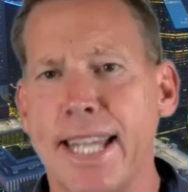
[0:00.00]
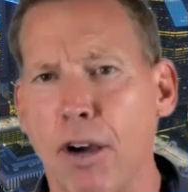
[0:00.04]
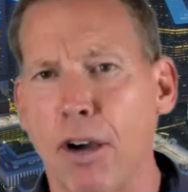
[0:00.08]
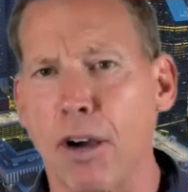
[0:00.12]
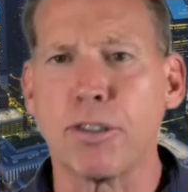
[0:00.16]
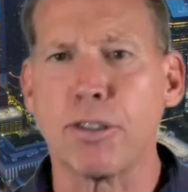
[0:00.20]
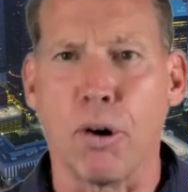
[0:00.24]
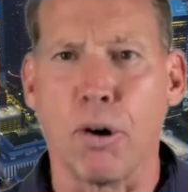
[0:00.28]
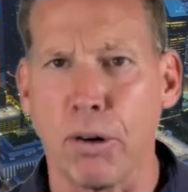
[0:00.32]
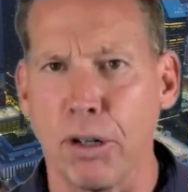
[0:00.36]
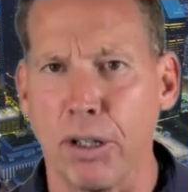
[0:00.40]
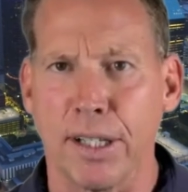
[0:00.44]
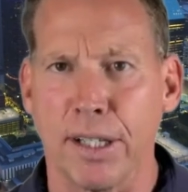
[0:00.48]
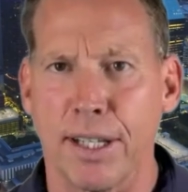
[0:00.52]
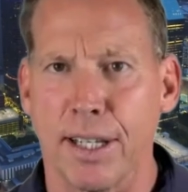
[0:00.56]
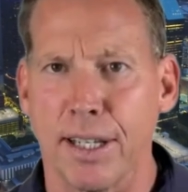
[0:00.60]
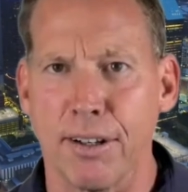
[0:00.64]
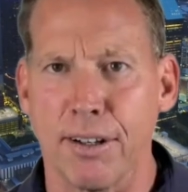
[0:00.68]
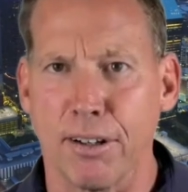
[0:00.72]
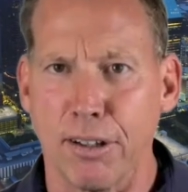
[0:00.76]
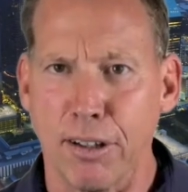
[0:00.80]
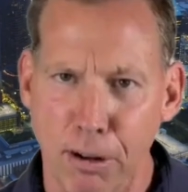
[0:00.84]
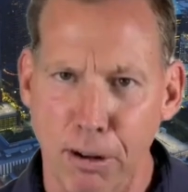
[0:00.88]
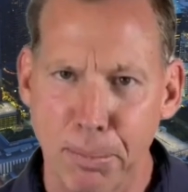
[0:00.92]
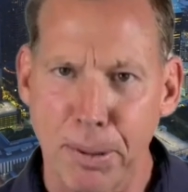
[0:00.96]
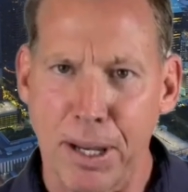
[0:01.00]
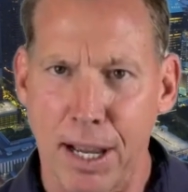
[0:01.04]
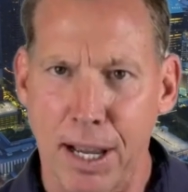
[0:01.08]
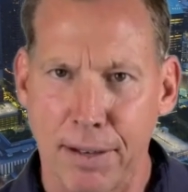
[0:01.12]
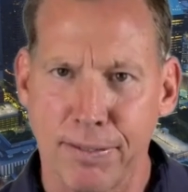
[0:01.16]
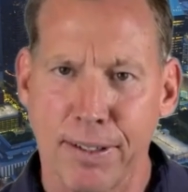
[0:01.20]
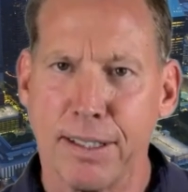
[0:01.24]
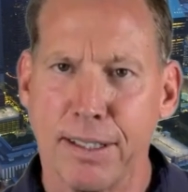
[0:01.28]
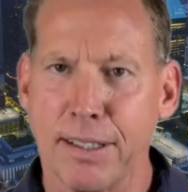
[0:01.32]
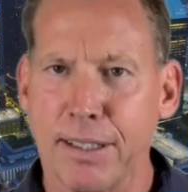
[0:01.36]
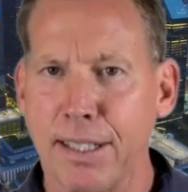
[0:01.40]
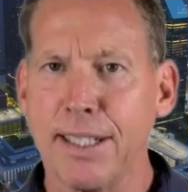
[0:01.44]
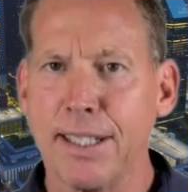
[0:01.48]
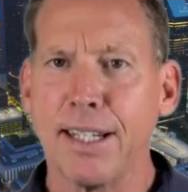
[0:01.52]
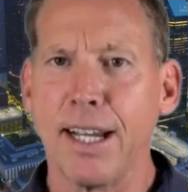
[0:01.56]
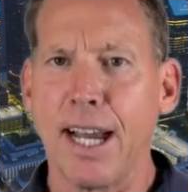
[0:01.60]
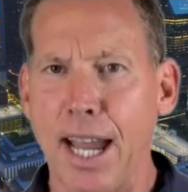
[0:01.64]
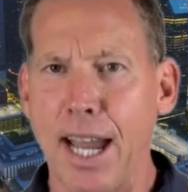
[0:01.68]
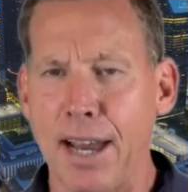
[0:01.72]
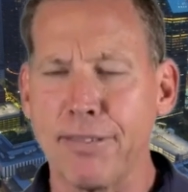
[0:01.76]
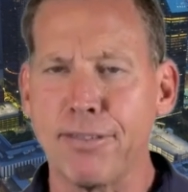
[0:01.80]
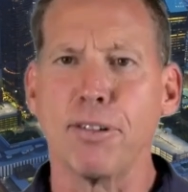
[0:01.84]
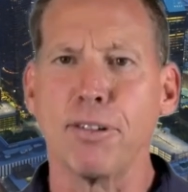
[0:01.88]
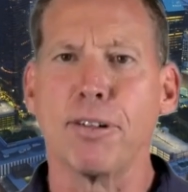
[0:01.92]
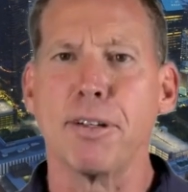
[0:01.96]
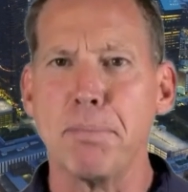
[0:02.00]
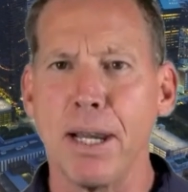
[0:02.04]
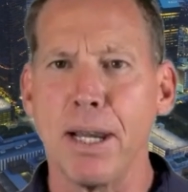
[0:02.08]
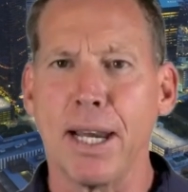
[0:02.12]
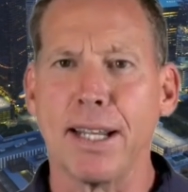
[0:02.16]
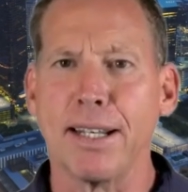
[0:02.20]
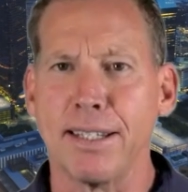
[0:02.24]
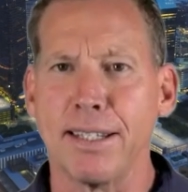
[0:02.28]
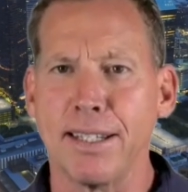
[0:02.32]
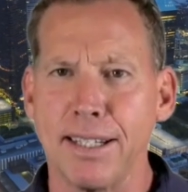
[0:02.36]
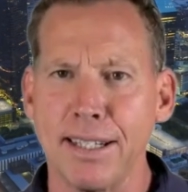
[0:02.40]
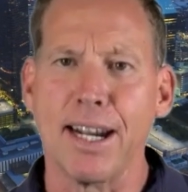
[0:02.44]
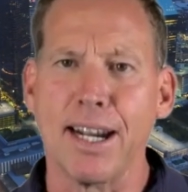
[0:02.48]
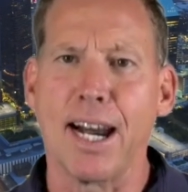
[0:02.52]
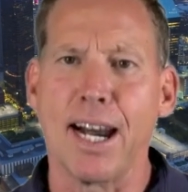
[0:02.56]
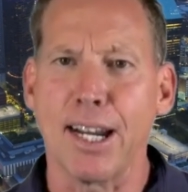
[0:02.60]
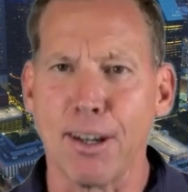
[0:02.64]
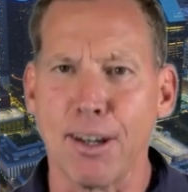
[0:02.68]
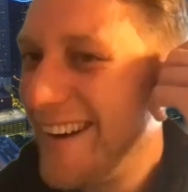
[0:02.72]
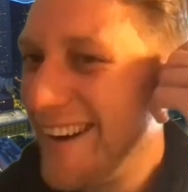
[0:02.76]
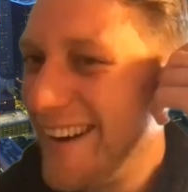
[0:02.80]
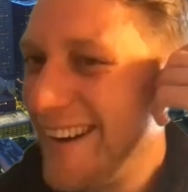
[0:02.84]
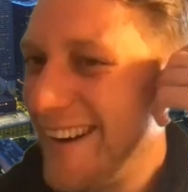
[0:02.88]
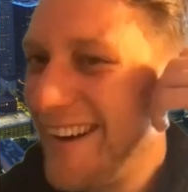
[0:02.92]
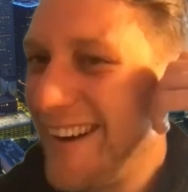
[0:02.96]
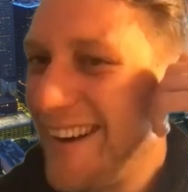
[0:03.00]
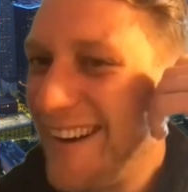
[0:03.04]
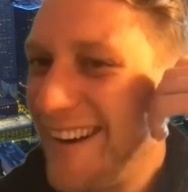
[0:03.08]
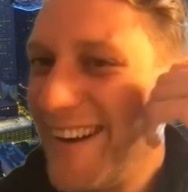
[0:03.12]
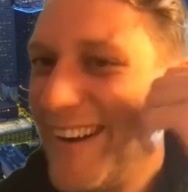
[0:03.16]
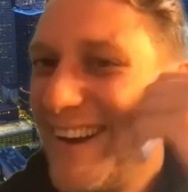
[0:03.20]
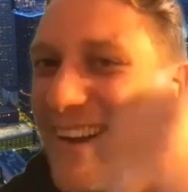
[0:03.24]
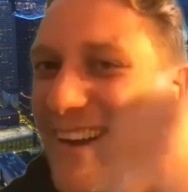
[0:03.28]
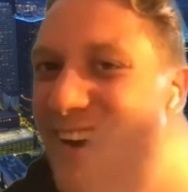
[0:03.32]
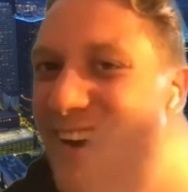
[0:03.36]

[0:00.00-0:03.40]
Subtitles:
out totally there a little bit, Evan. I have to admit, I agree with you.